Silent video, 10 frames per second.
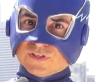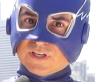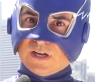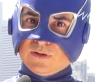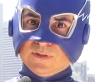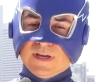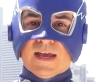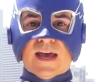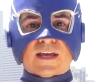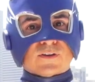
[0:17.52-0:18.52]
Nichelle
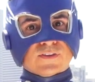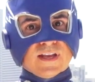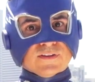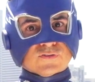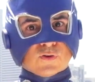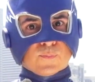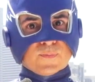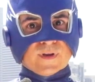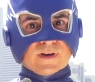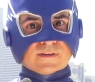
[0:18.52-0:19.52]
at our theatrical
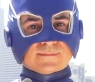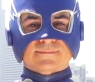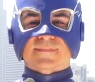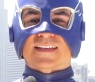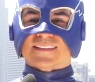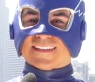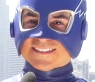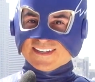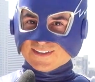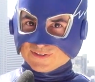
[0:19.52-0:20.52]
premiere.
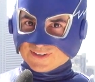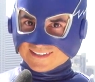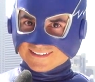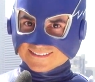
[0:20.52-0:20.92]
Let's take a look.